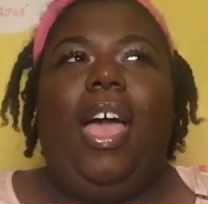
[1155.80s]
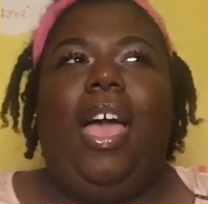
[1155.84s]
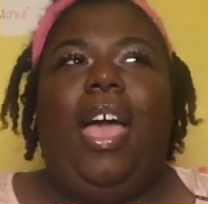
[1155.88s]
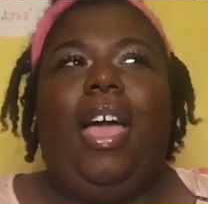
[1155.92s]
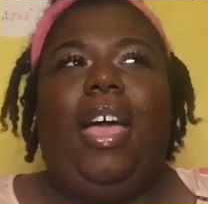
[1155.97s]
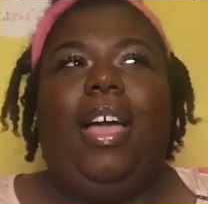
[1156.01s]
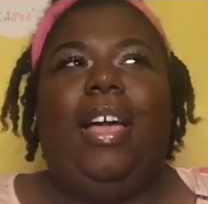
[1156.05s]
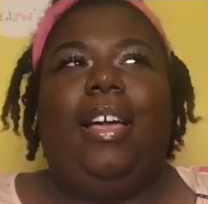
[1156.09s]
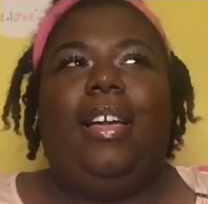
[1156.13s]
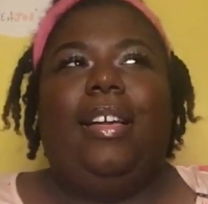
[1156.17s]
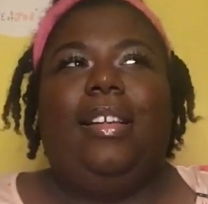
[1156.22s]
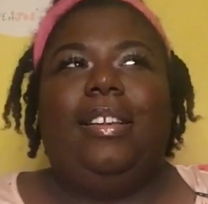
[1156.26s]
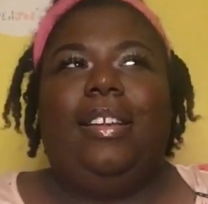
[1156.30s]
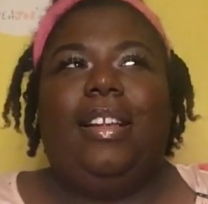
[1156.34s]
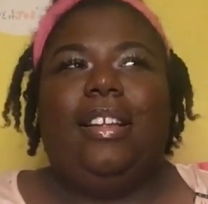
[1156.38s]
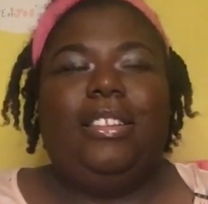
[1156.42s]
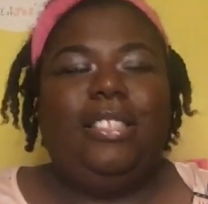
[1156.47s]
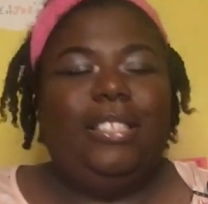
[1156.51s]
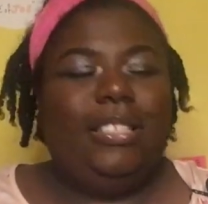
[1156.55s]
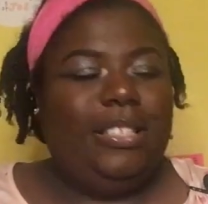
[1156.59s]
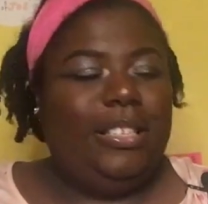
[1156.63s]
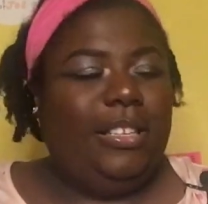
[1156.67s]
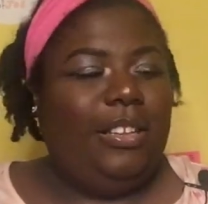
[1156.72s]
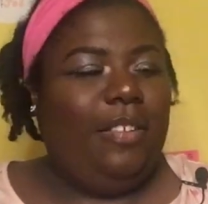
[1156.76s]
And I
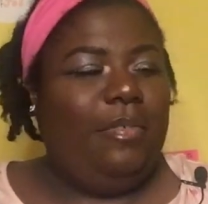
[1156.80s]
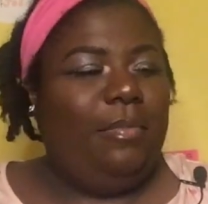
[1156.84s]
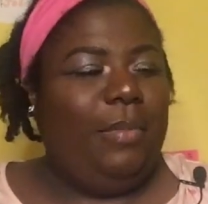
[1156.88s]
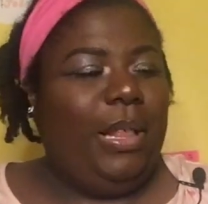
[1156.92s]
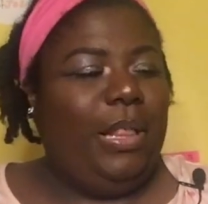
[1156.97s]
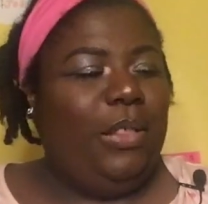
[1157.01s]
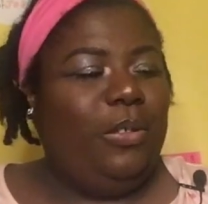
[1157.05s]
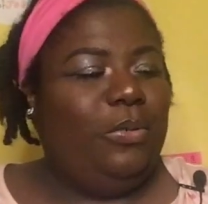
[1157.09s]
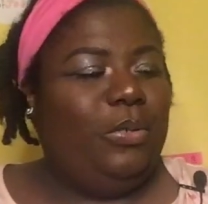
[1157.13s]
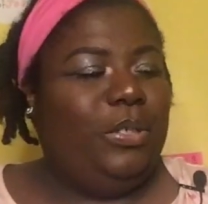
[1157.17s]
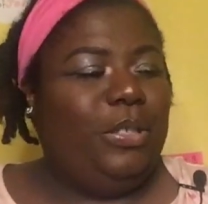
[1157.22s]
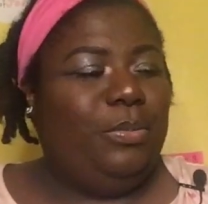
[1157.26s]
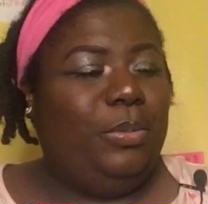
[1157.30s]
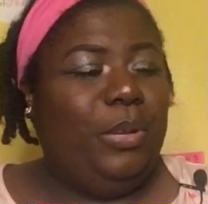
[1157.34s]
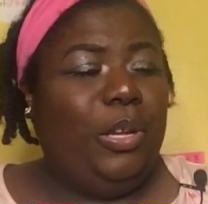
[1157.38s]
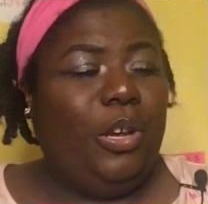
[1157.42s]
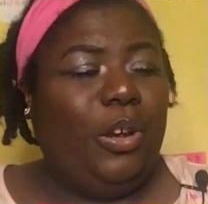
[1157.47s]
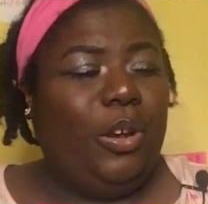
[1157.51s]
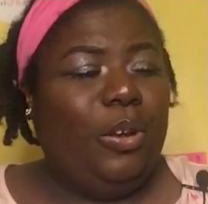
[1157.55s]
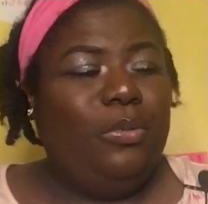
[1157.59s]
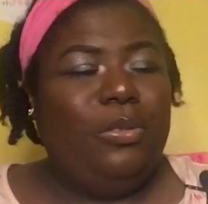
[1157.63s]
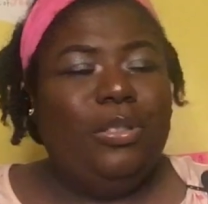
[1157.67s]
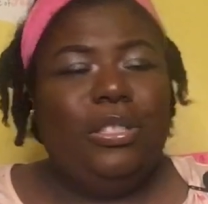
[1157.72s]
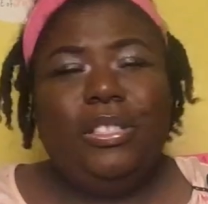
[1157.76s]
just love my little
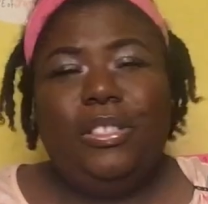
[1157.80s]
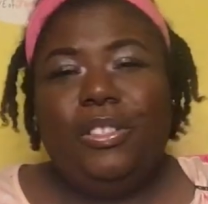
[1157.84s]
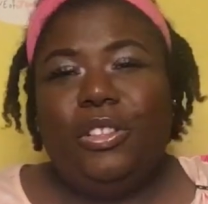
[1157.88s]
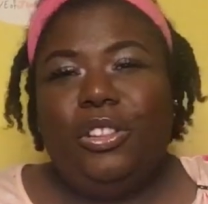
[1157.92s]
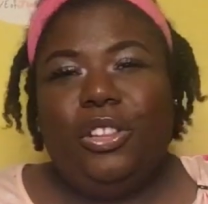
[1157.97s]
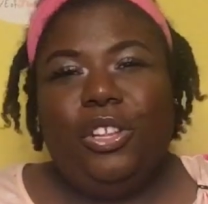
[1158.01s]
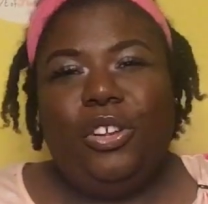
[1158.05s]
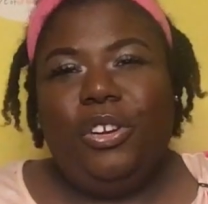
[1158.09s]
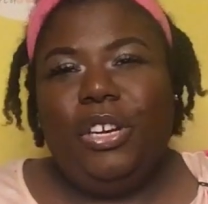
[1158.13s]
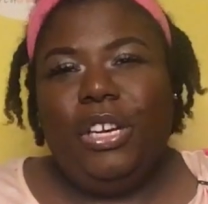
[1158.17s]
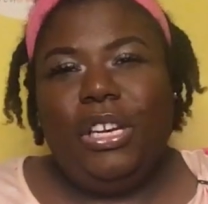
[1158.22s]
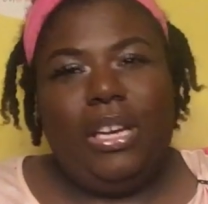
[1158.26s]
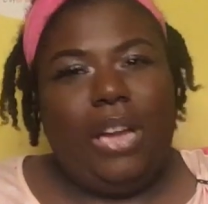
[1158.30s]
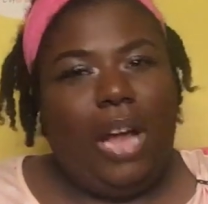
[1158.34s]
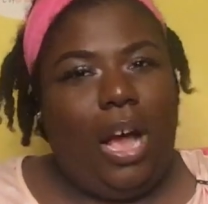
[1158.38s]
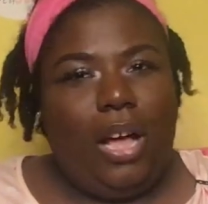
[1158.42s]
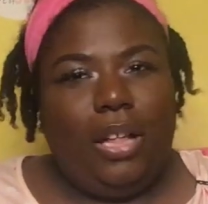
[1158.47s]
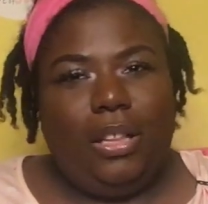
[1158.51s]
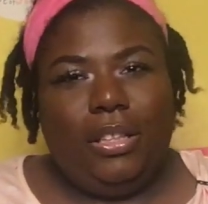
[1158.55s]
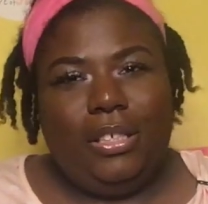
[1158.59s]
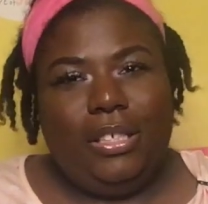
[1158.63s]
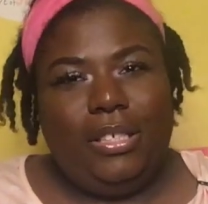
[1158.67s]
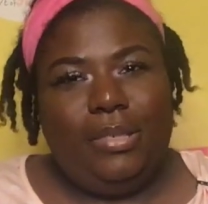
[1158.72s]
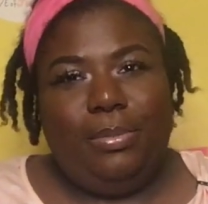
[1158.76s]
speaker. It was
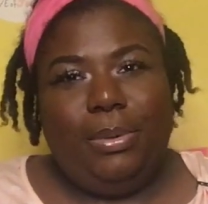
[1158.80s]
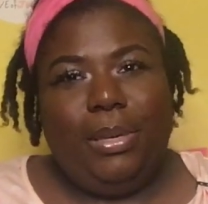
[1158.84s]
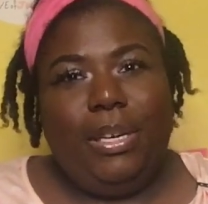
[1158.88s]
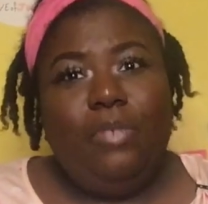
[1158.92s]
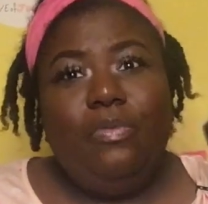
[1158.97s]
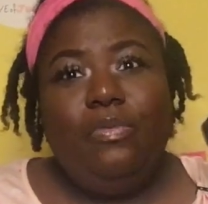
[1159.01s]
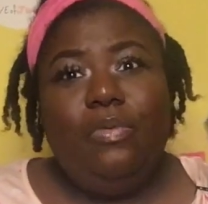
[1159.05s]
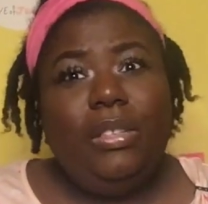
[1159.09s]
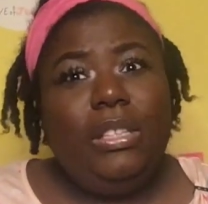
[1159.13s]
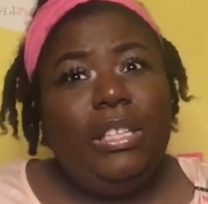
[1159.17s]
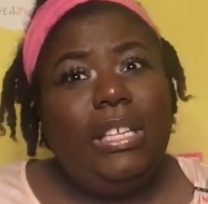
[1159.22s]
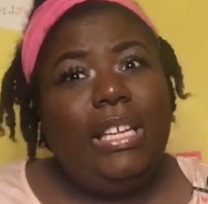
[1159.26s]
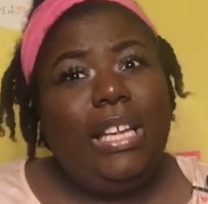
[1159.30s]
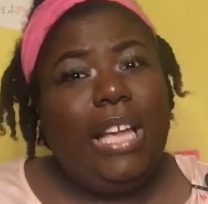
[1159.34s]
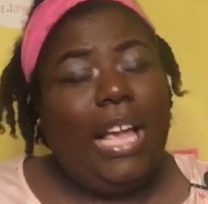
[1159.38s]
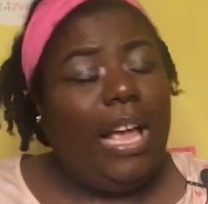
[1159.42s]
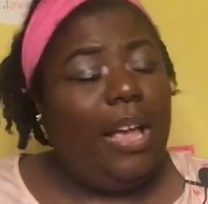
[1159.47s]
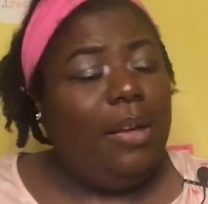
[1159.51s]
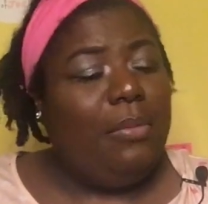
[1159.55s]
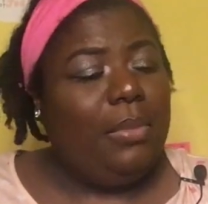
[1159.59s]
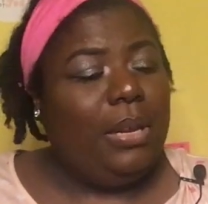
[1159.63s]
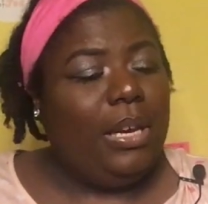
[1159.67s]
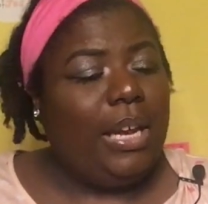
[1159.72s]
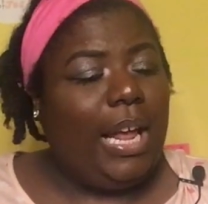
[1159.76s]
$30, but it really
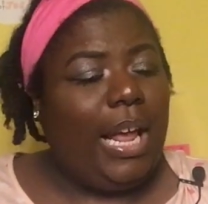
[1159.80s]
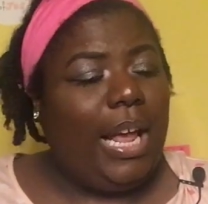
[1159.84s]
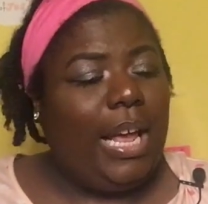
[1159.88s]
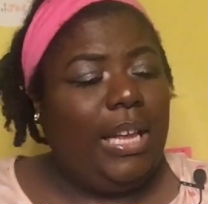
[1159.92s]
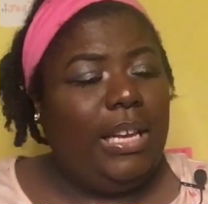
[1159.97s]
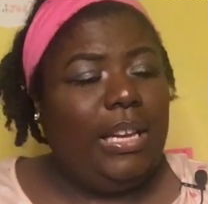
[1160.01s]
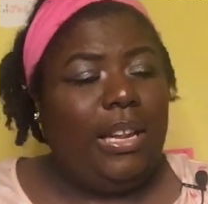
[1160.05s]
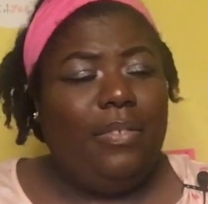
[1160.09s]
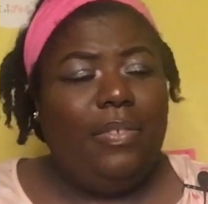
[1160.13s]
came in handy.